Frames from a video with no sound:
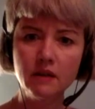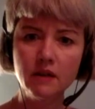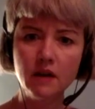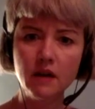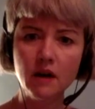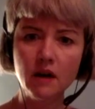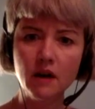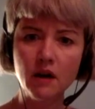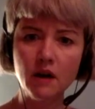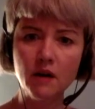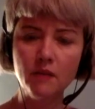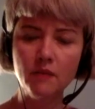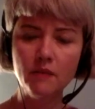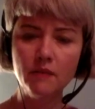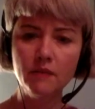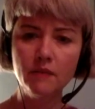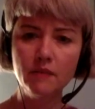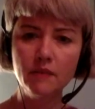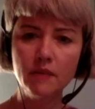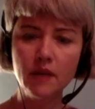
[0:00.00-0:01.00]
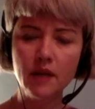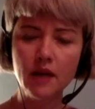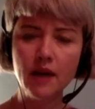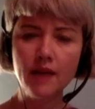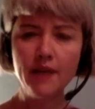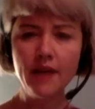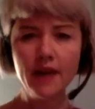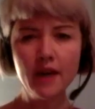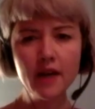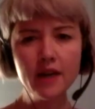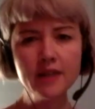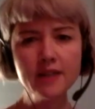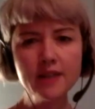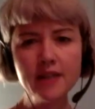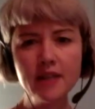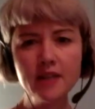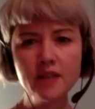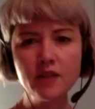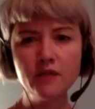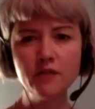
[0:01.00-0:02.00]
um and that kind of
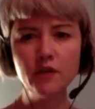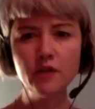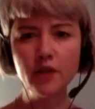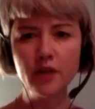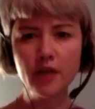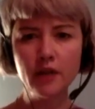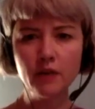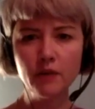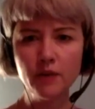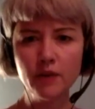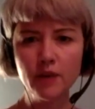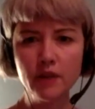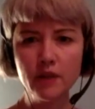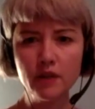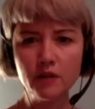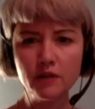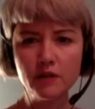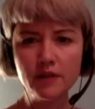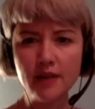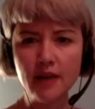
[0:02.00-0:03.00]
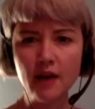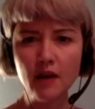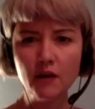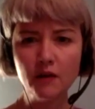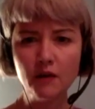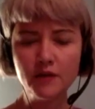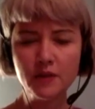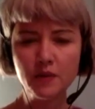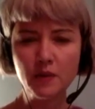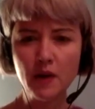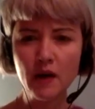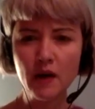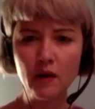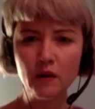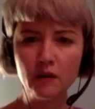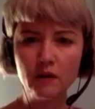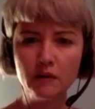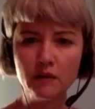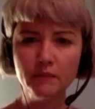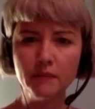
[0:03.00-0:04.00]
sense of looking within yourself as
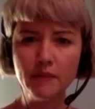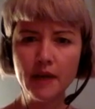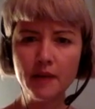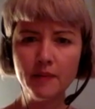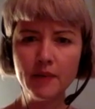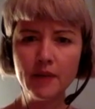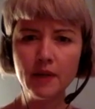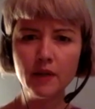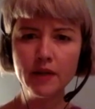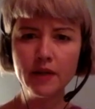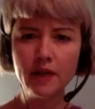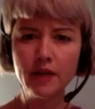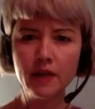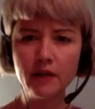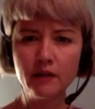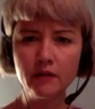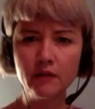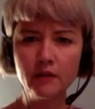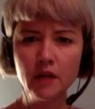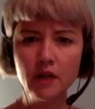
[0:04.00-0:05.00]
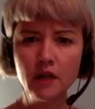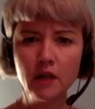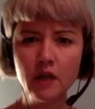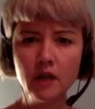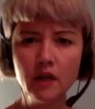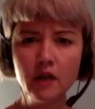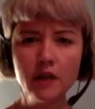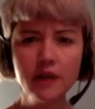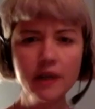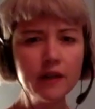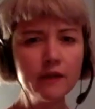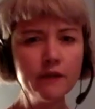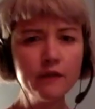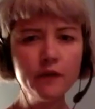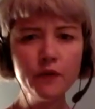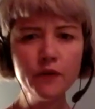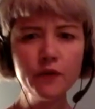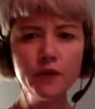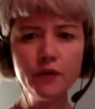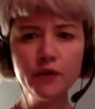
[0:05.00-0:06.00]
well maybe looking looking
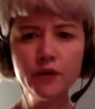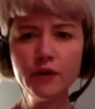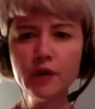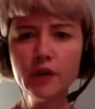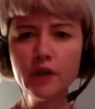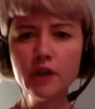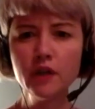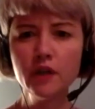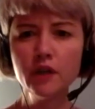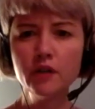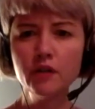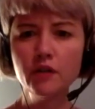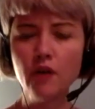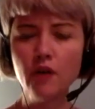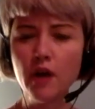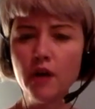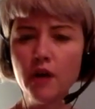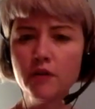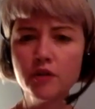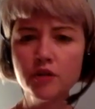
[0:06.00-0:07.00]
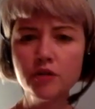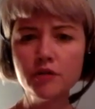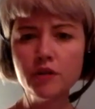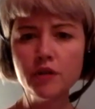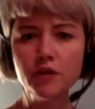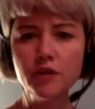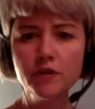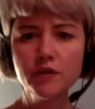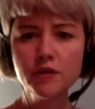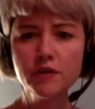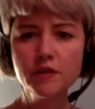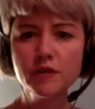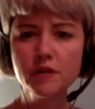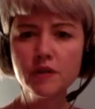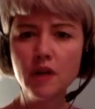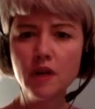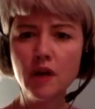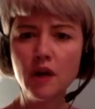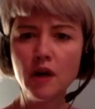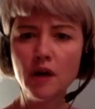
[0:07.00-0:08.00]
for your own truths
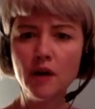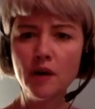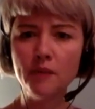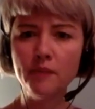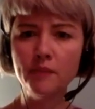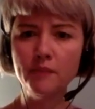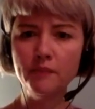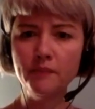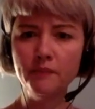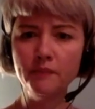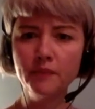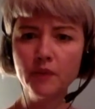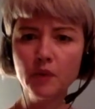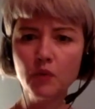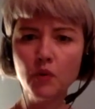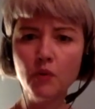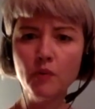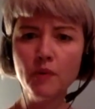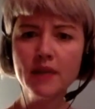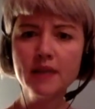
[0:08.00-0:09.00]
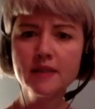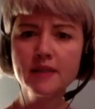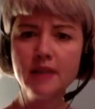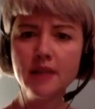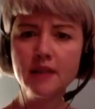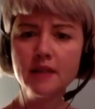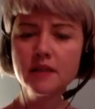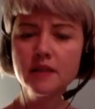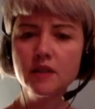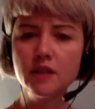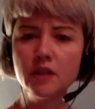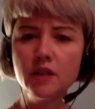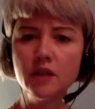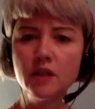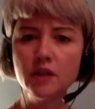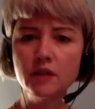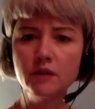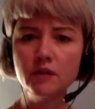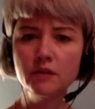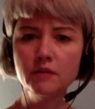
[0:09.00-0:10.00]
um, what makes sense to
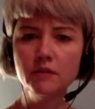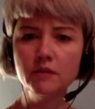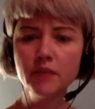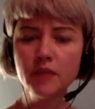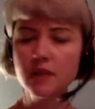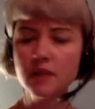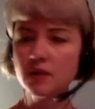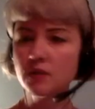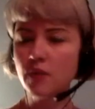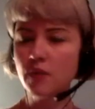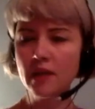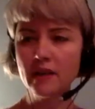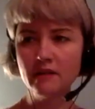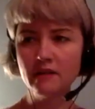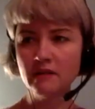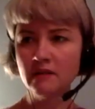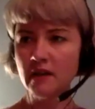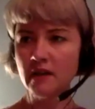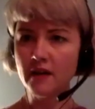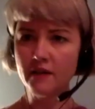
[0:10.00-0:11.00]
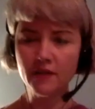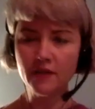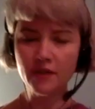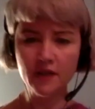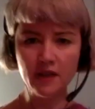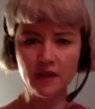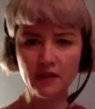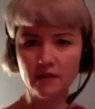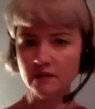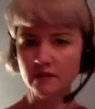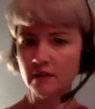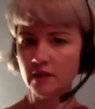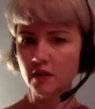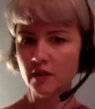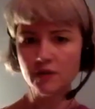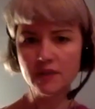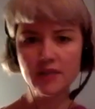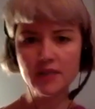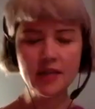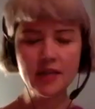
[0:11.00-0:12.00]
you because when everything that
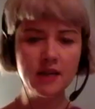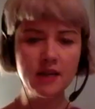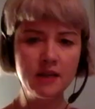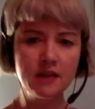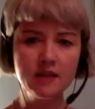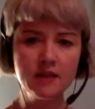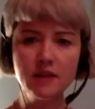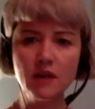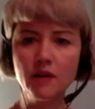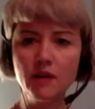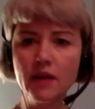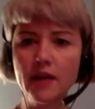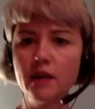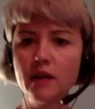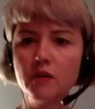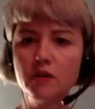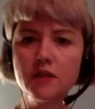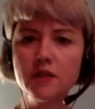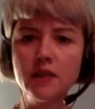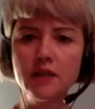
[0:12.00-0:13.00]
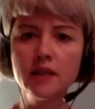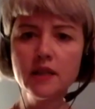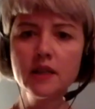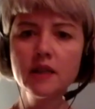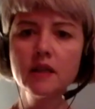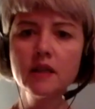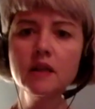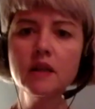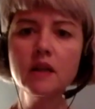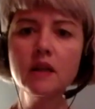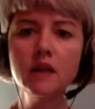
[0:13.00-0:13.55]
you're seeing is so chaotic